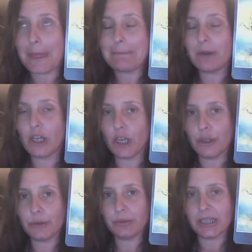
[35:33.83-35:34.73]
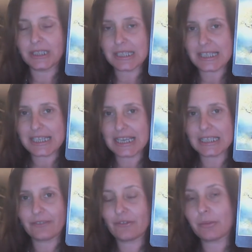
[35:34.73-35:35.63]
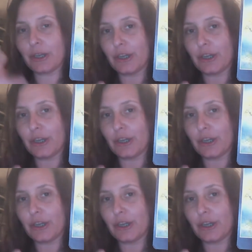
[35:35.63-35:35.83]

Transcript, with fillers: my own understanding for my